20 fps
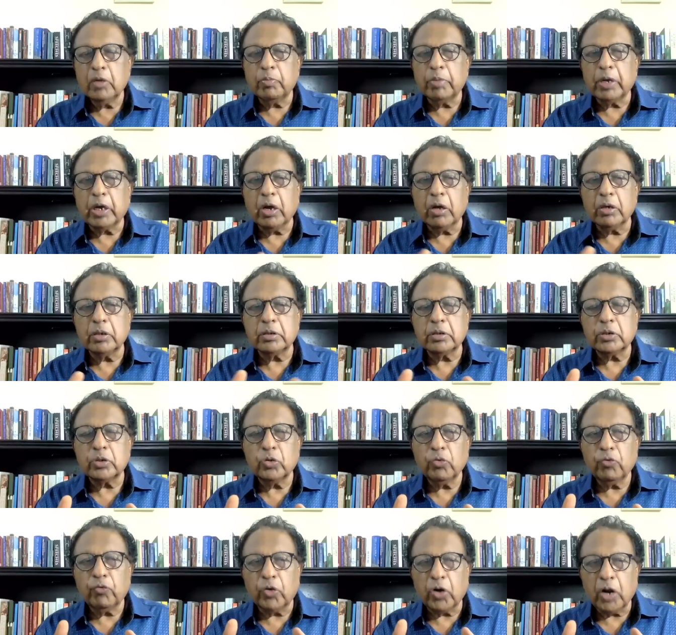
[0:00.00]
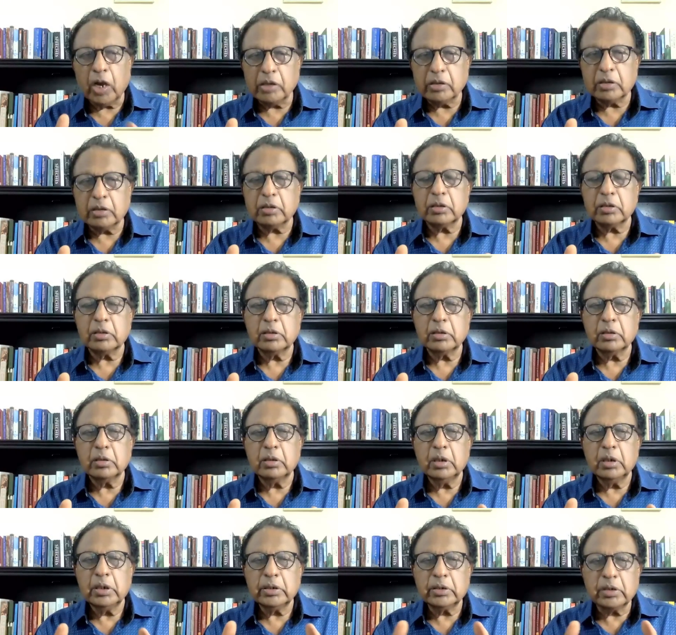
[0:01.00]
because for us,
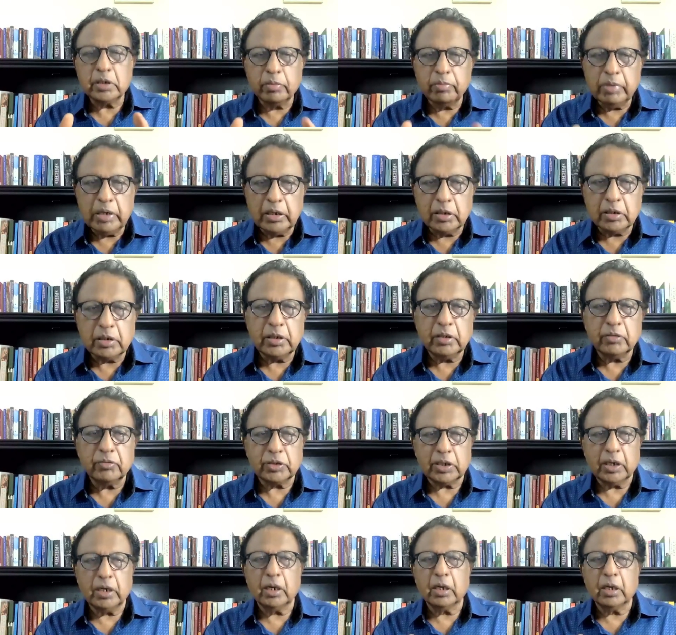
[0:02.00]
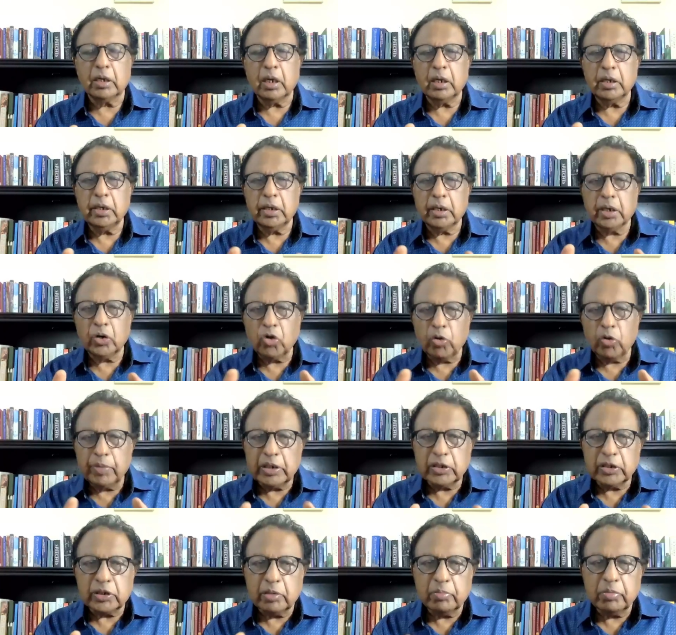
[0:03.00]
stability of Sri Lanka,
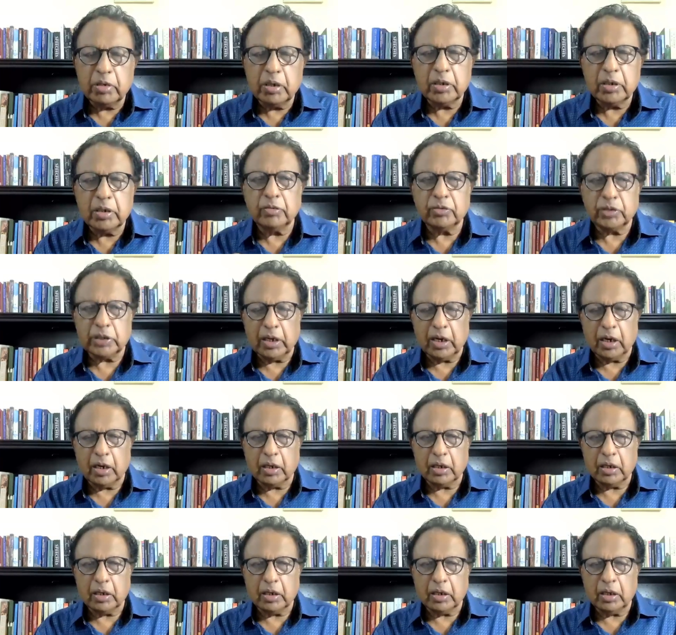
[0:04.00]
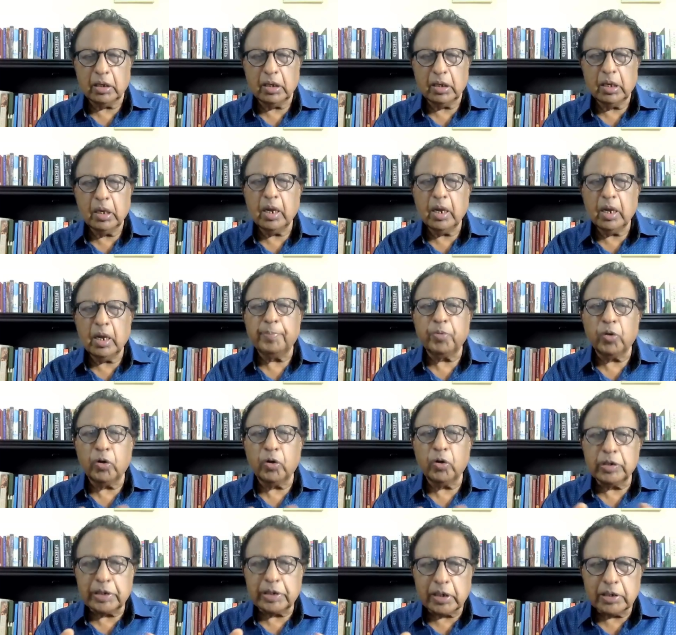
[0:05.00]
economic stability of Sri Lanka, and
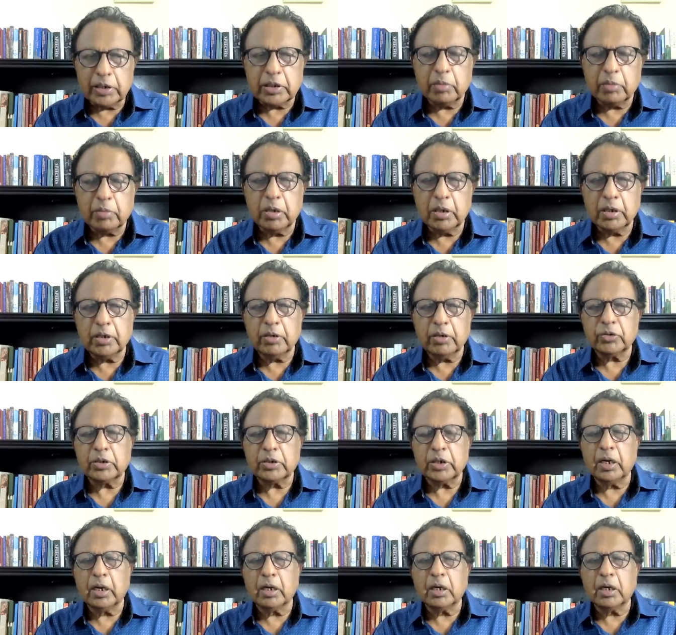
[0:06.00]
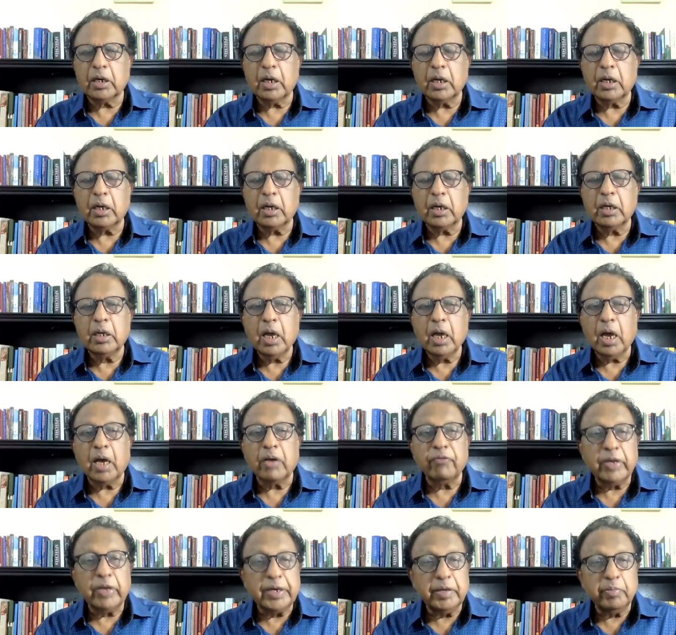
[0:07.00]
political stability of Sri Lanka
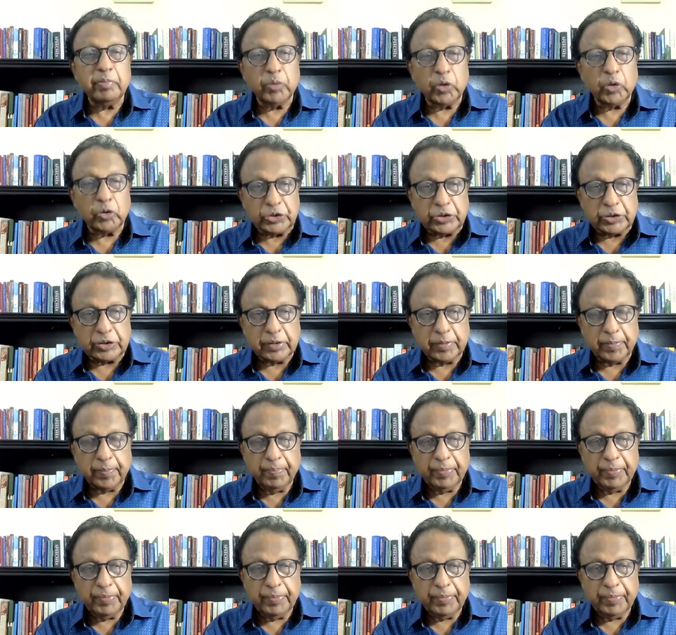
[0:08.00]
are very important.